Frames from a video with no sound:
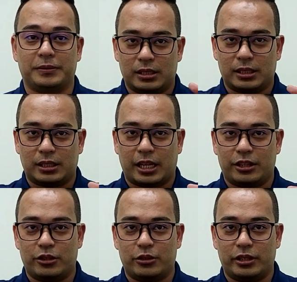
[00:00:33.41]
Stay
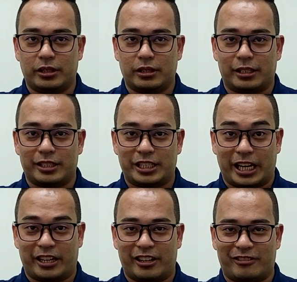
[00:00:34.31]
tuned and
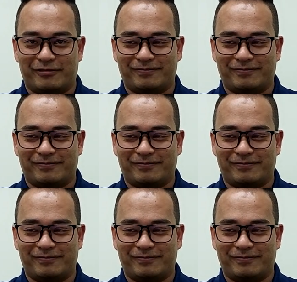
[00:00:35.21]
check it out.